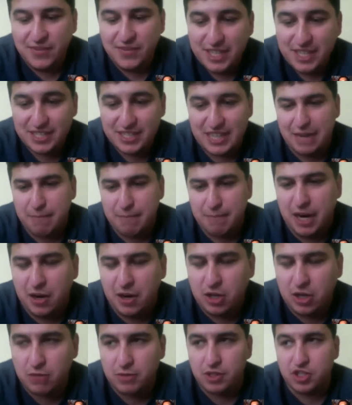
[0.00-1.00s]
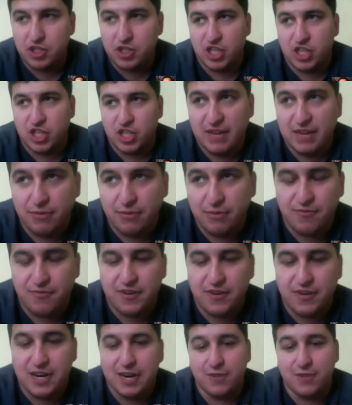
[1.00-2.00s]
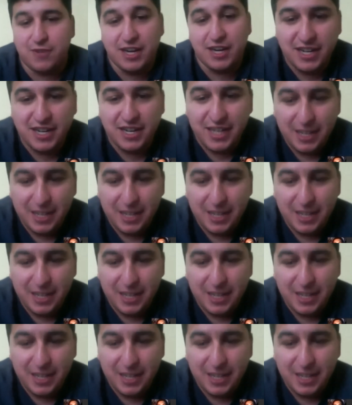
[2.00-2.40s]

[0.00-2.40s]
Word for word: He's kind of like Malcolm or Jane from Firefly.